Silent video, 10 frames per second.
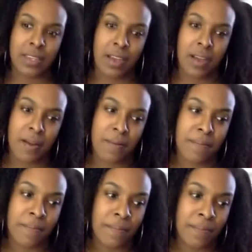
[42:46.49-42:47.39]

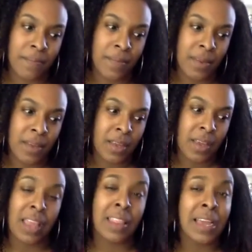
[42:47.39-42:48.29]

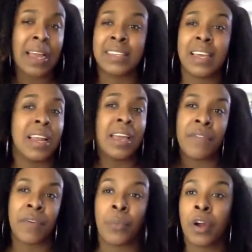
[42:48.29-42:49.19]
And like I said,
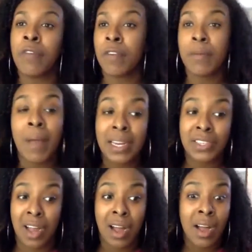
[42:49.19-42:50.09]
if it weren't for my
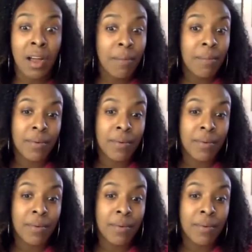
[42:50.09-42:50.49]
job,